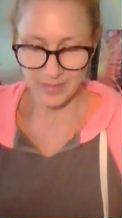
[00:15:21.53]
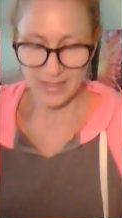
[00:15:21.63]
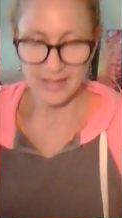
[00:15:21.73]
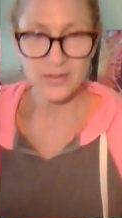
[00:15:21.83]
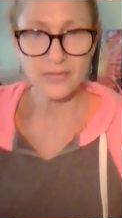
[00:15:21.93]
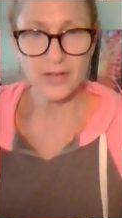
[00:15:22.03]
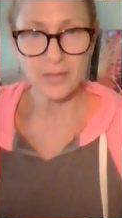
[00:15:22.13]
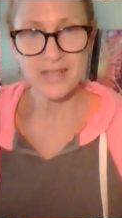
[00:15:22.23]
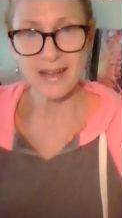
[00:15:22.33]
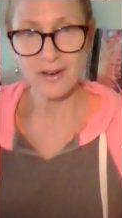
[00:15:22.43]
Okay, so it's very
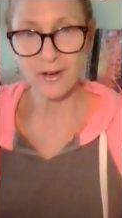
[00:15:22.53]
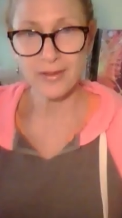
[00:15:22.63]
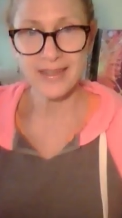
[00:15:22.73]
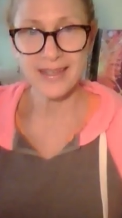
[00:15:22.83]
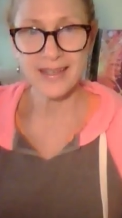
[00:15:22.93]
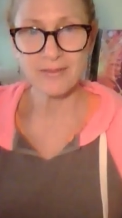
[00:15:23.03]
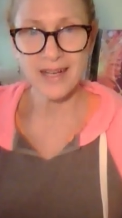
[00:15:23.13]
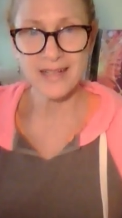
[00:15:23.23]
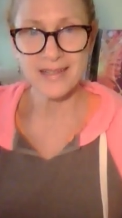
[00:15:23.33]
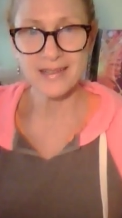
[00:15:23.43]
much that earthy,
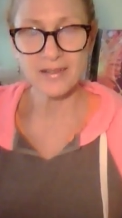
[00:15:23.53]
red,